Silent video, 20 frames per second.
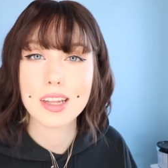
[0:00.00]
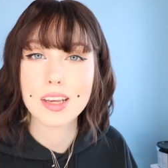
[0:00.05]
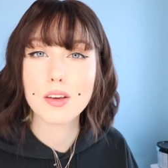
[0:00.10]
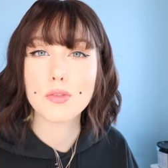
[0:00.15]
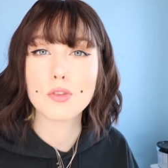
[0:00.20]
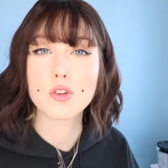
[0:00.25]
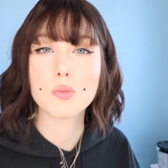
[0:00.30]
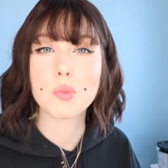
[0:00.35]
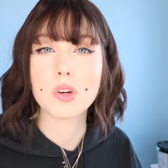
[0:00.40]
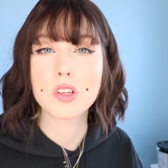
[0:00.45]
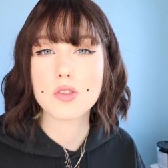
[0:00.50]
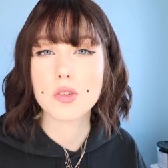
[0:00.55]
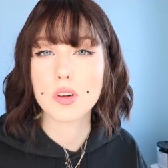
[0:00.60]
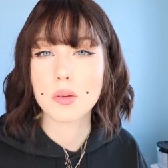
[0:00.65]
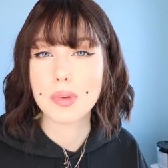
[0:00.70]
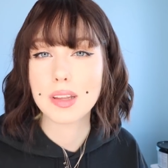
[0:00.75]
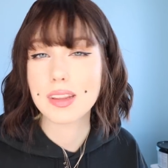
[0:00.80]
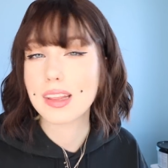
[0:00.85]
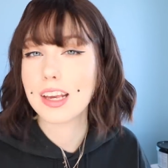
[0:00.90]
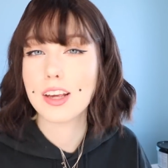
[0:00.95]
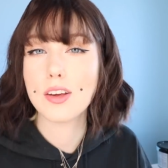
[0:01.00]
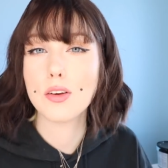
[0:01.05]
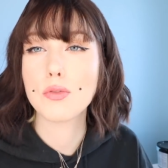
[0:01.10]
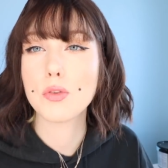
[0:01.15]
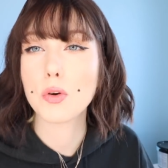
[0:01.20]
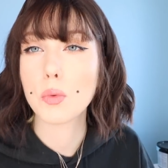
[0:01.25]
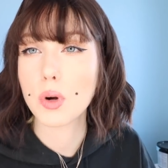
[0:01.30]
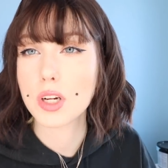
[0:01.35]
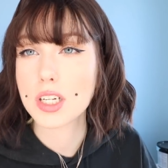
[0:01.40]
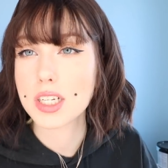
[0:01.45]
Thank you for sponsoring me. Thank you
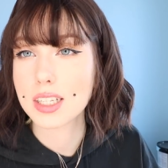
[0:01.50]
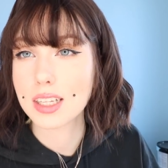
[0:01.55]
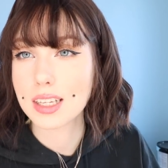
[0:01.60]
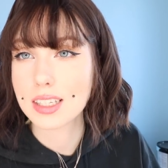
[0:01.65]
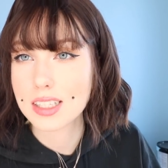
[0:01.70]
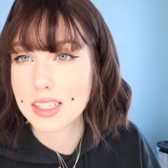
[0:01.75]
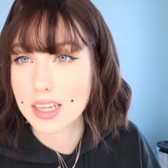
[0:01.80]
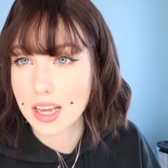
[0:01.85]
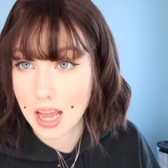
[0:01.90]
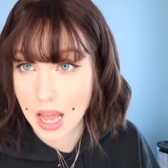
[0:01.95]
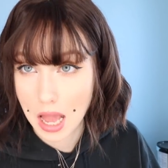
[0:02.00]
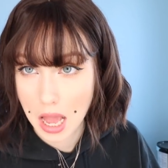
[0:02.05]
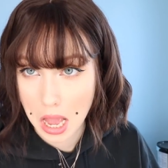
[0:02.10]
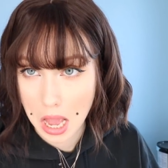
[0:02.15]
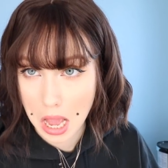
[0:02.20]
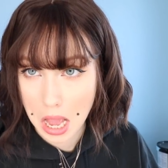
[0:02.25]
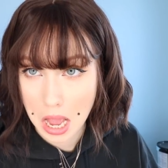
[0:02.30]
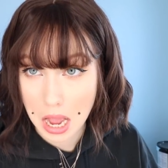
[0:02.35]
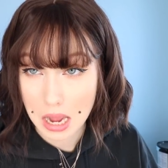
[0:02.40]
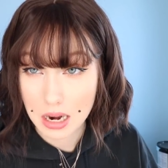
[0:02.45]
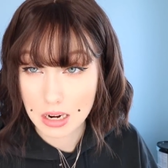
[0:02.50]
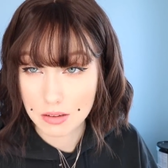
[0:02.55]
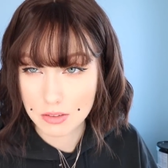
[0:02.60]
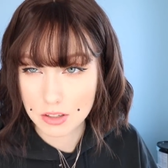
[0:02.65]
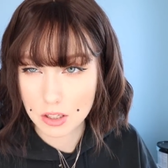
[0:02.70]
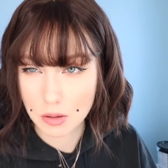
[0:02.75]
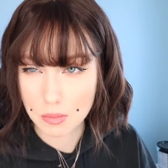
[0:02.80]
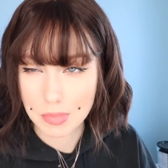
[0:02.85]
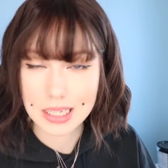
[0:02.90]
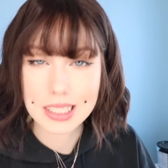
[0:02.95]
for watching this. I love you
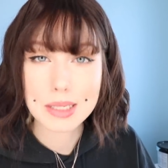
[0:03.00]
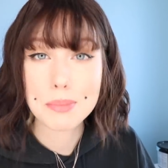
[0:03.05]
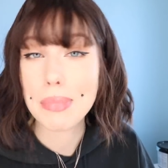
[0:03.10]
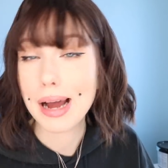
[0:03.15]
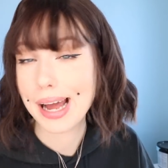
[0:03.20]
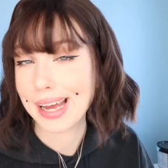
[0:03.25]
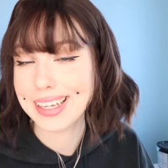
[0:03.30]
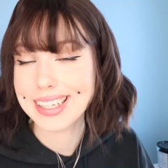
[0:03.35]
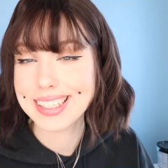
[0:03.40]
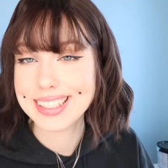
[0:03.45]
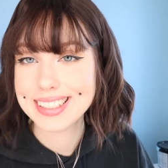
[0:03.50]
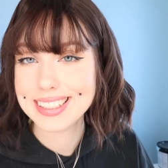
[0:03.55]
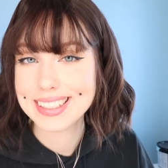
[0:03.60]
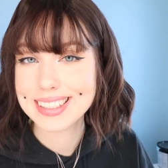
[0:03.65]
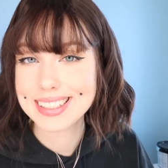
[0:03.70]
so much. Bye.